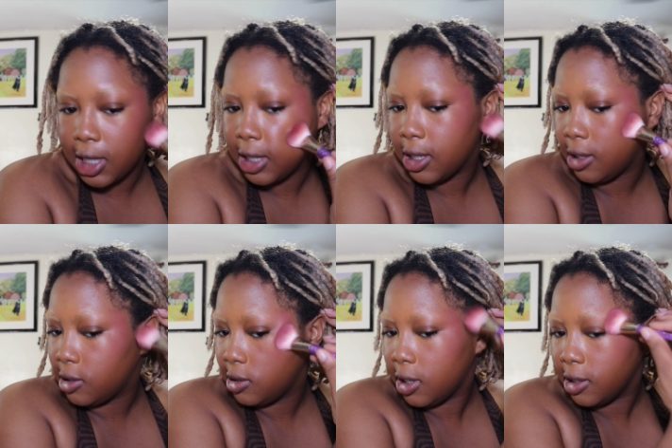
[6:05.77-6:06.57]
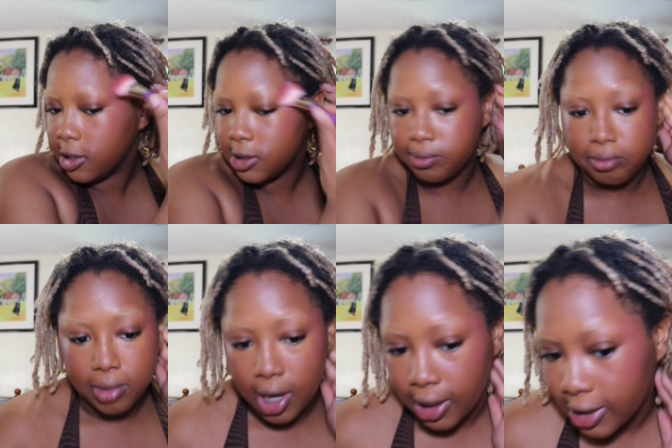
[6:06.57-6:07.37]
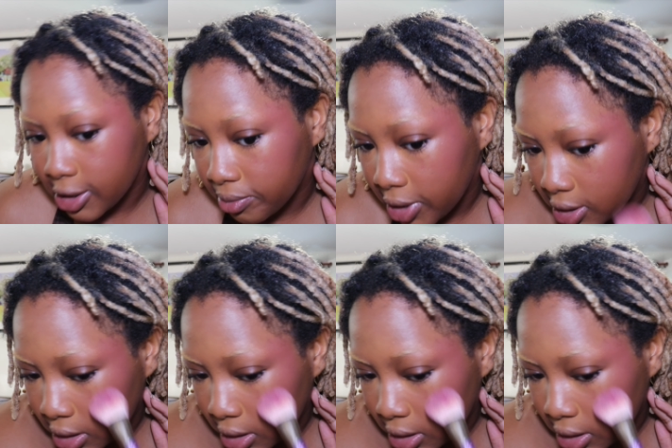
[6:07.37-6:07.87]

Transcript: and then getting this mug and this beat